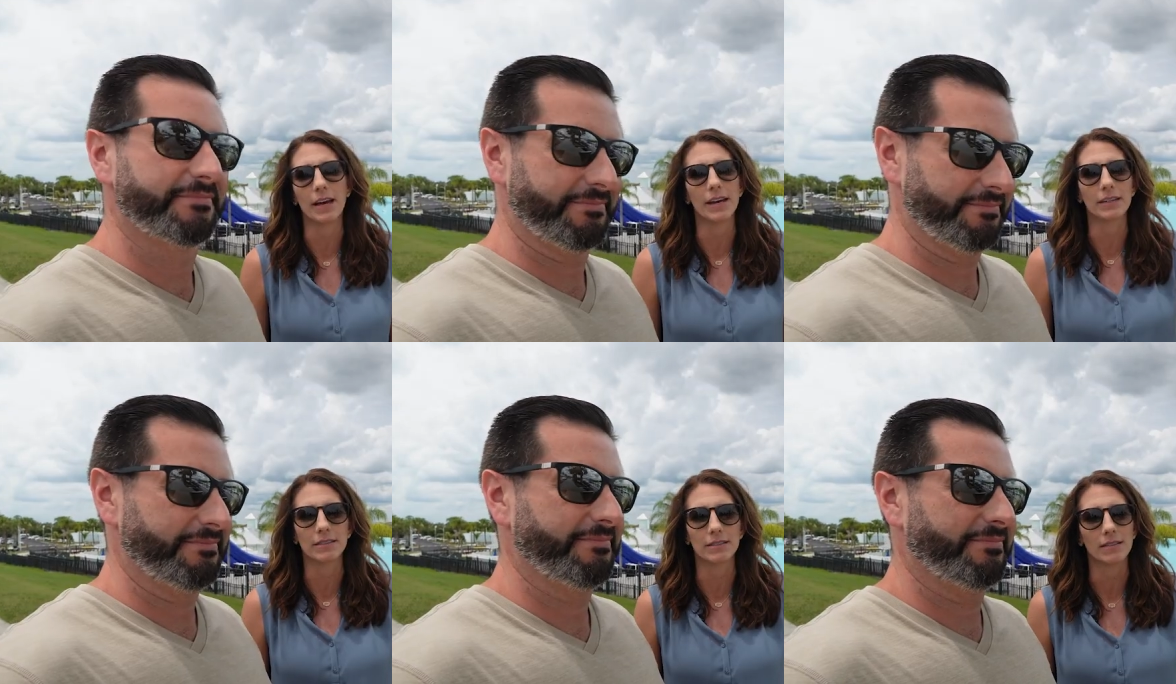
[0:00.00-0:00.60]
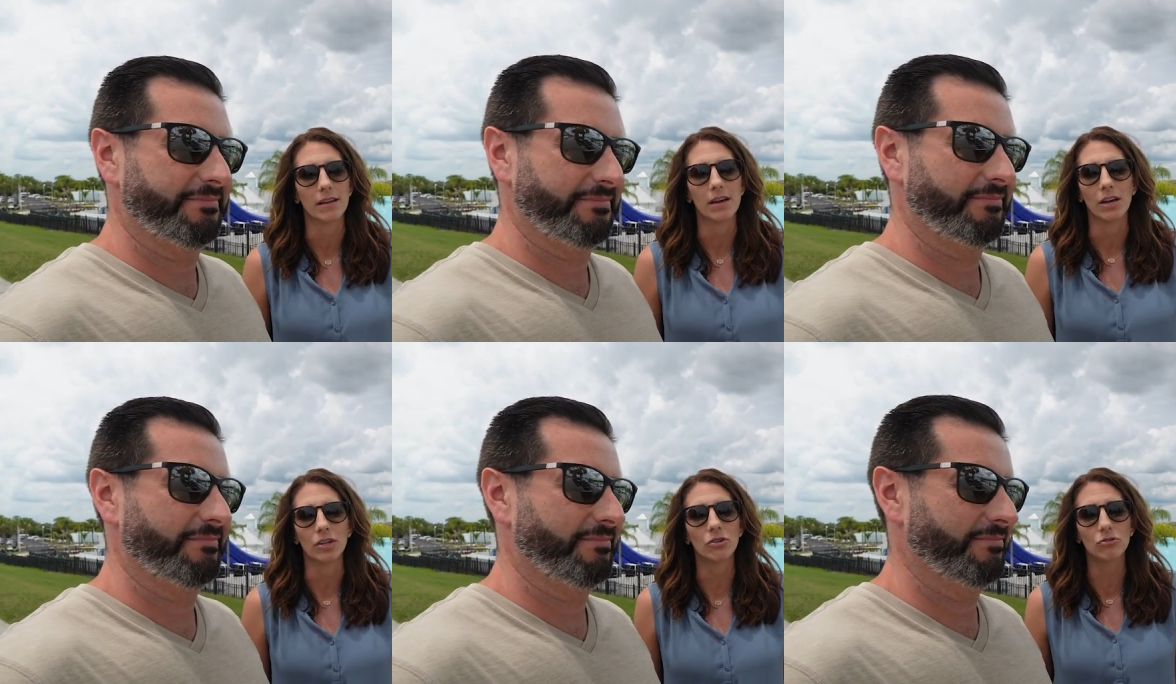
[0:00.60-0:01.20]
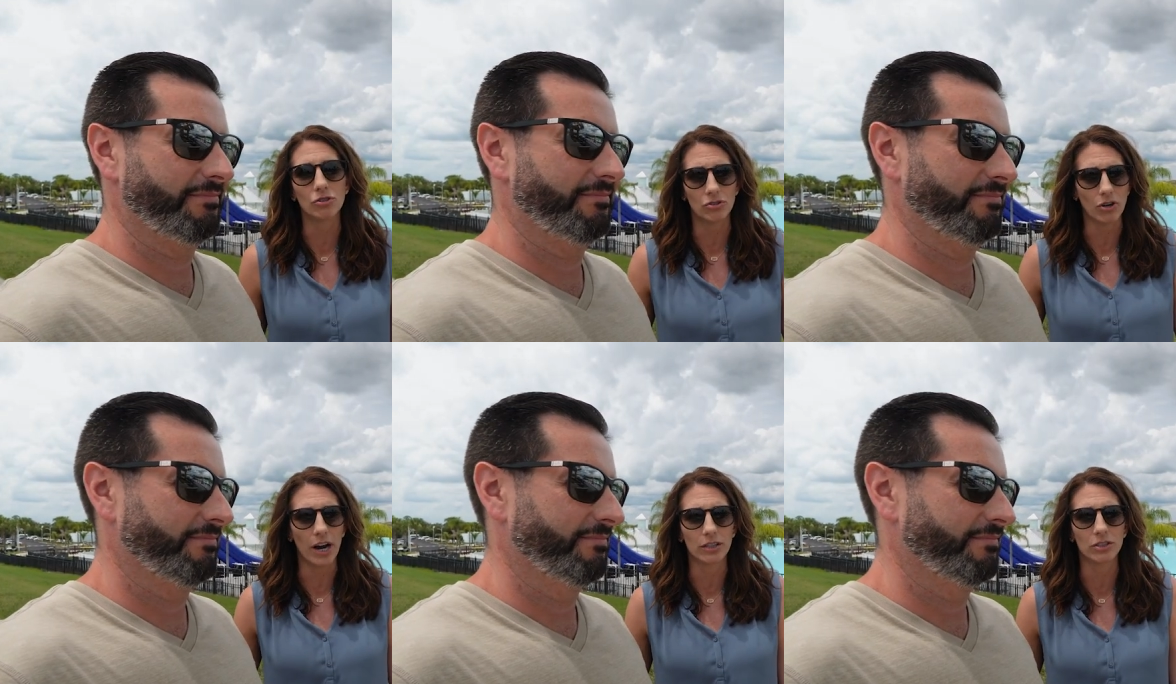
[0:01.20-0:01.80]
Speaker 1: that is a huge
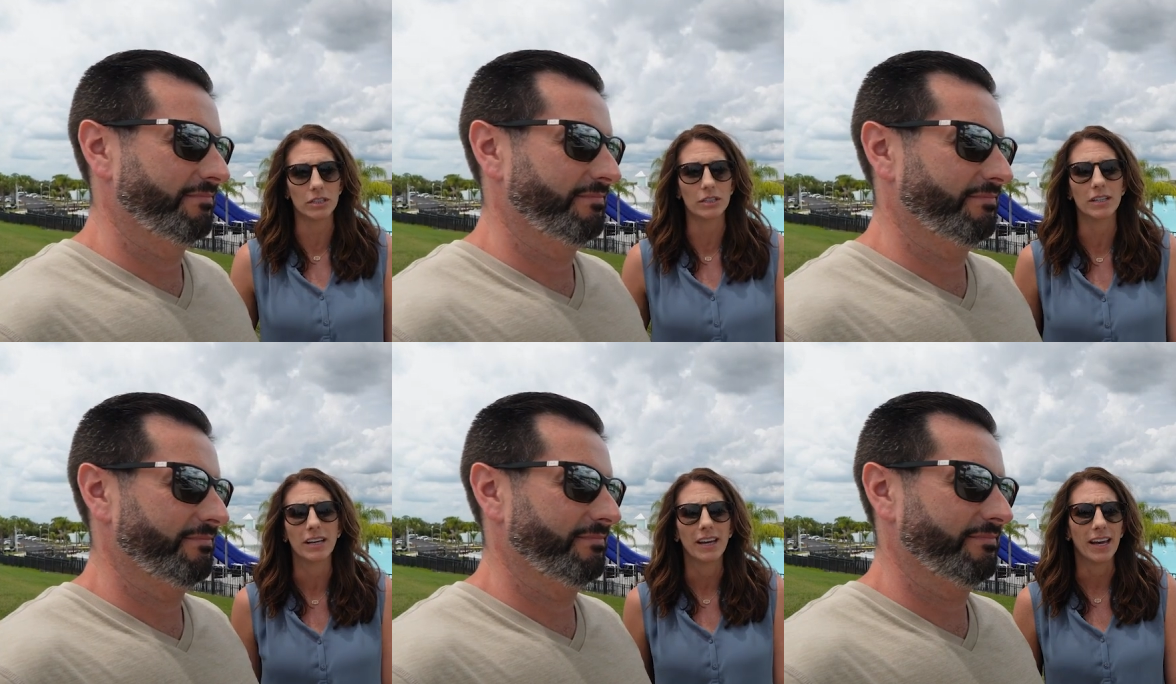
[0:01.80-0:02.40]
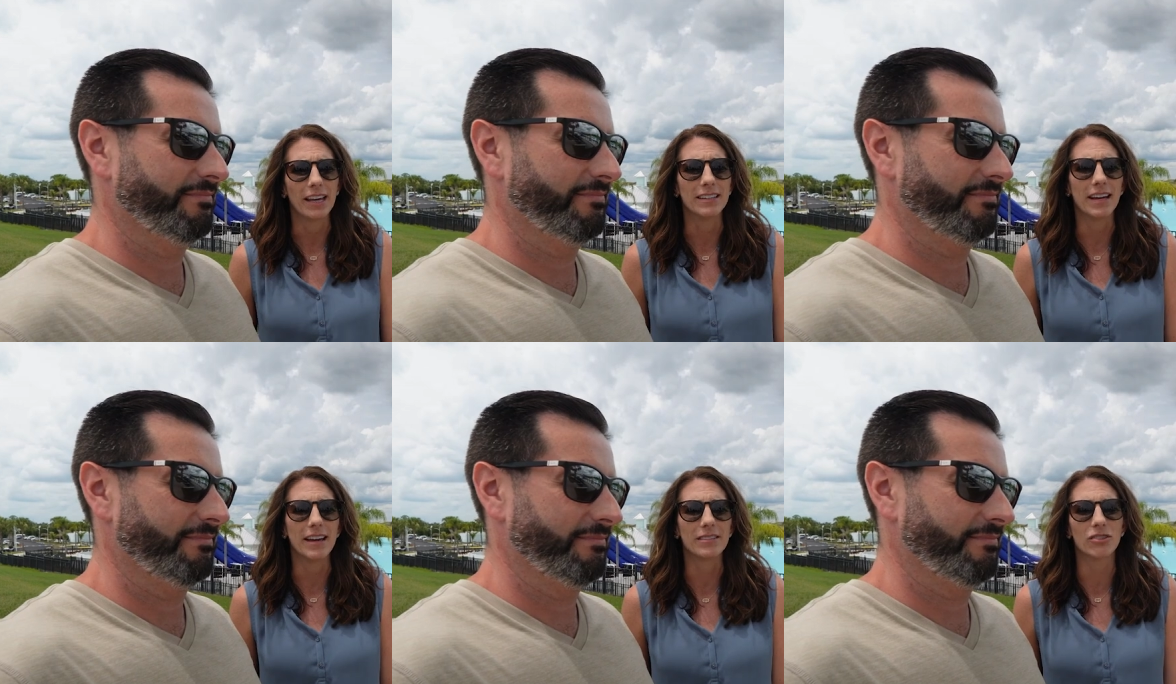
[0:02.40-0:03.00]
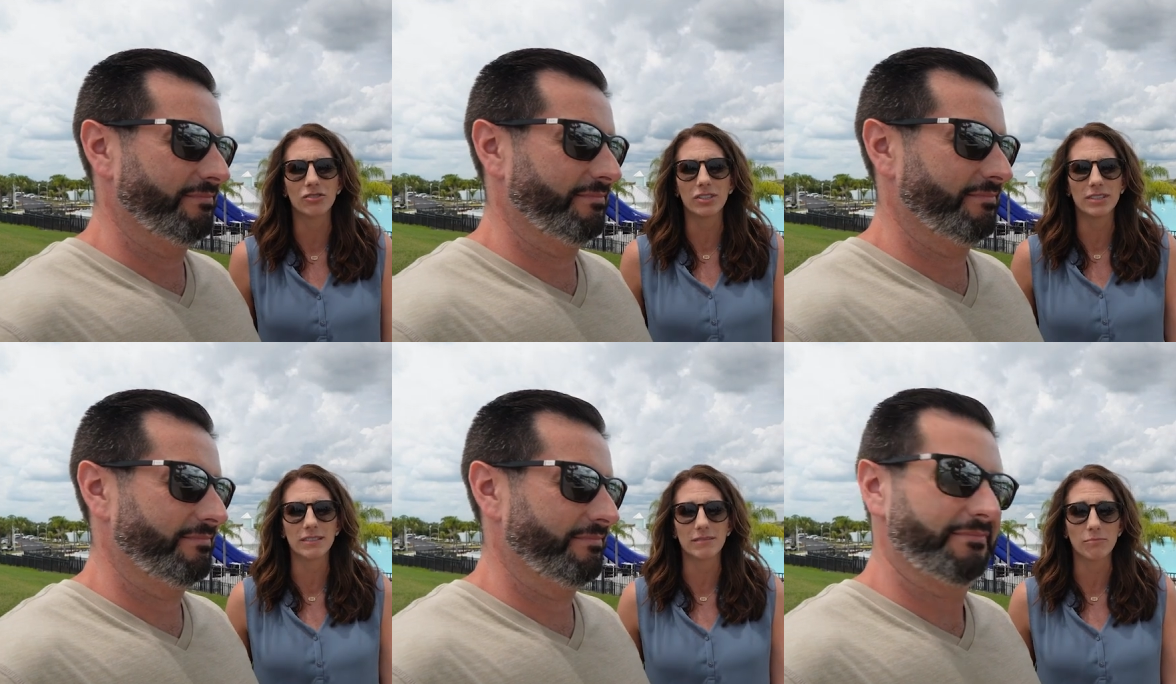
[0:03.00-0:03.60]
attraction. And there's
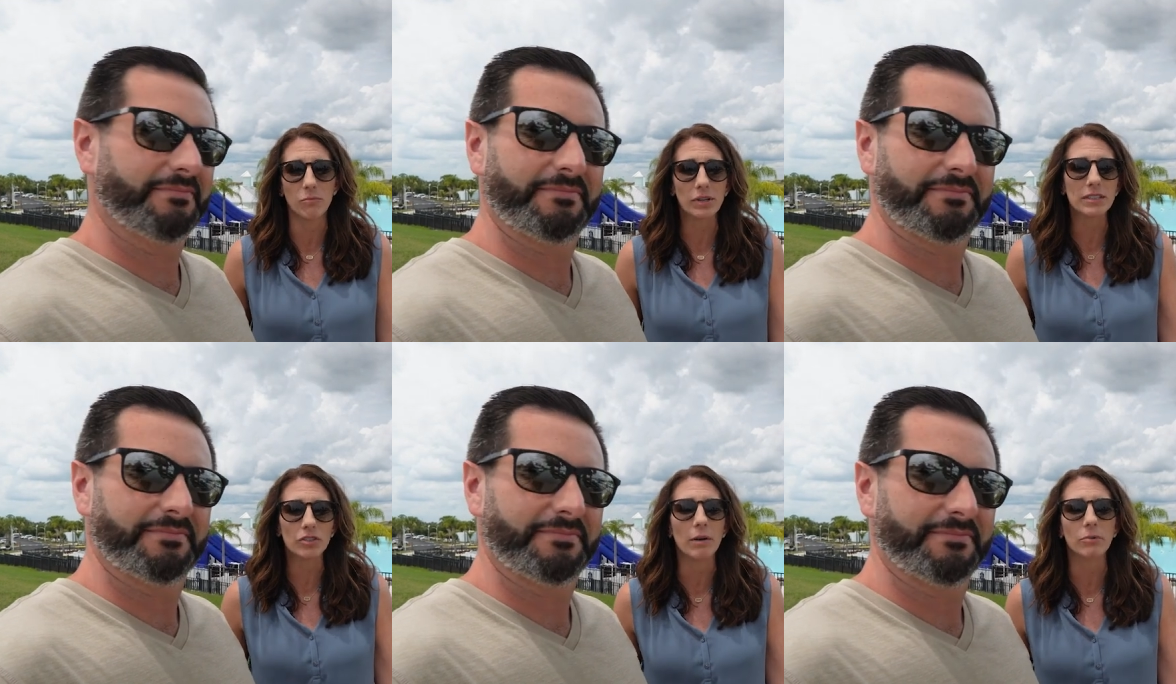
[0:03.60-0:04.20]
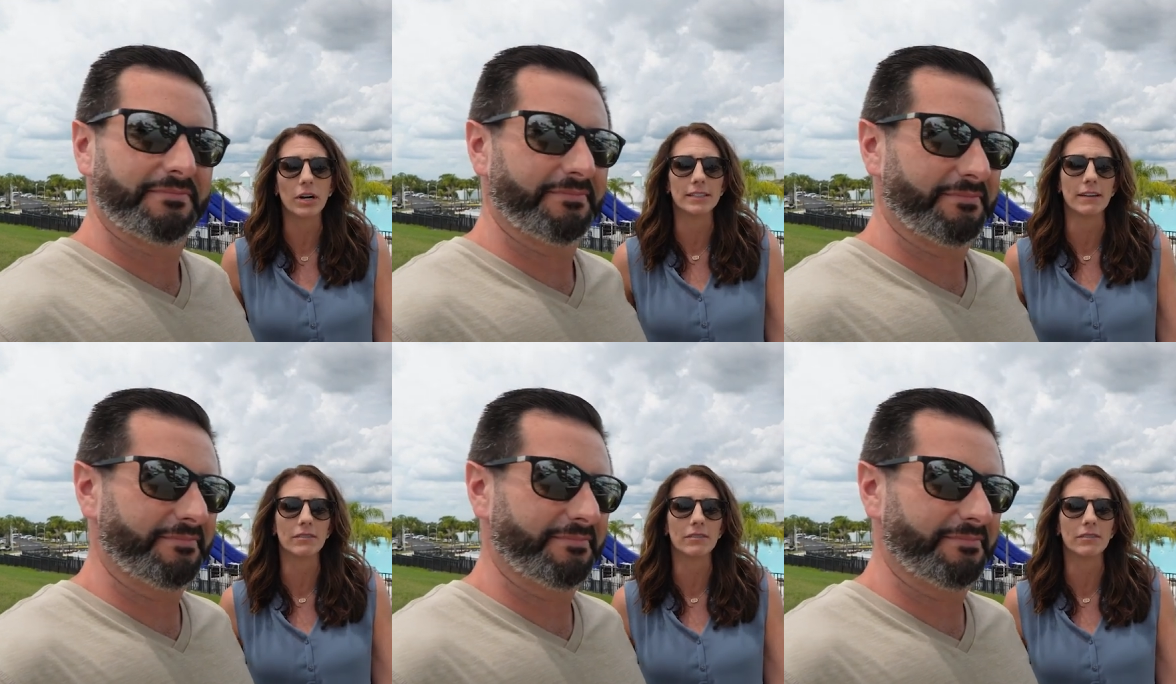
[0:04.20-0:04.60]
just, Wesley Chapel has